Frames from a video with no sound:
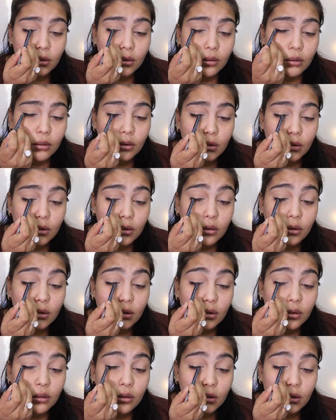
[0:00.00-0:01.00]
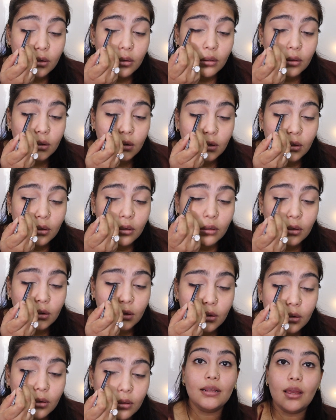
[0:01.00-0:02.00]
apply it here. After that
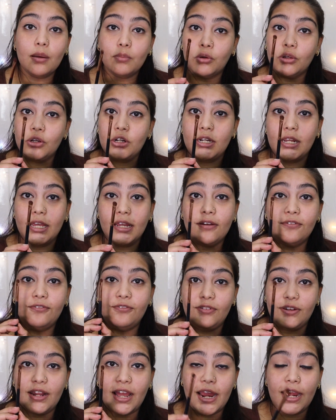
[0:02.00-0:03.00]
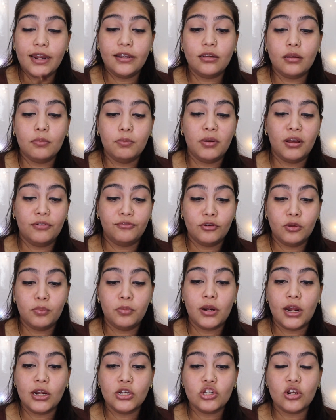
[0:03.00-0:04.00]
is done, I'm going to take a flat buffer
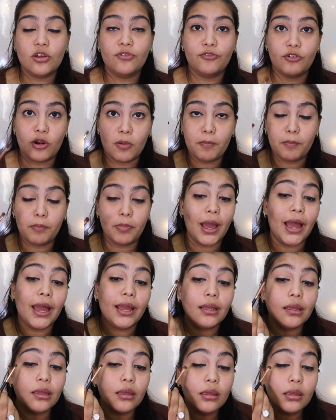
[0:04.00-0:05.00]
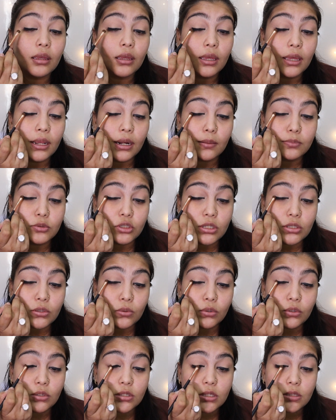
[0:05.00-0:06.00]
brush from PAC. I'm just
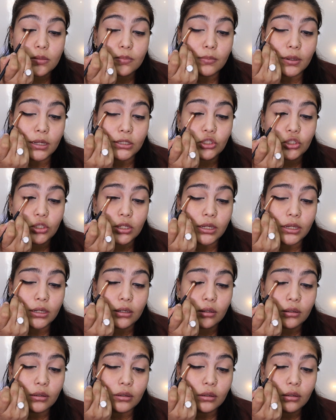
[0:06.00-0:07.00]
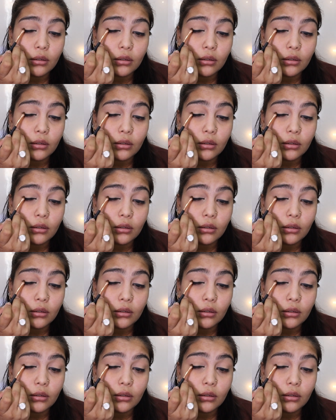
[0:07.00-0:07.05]
going to smudge it.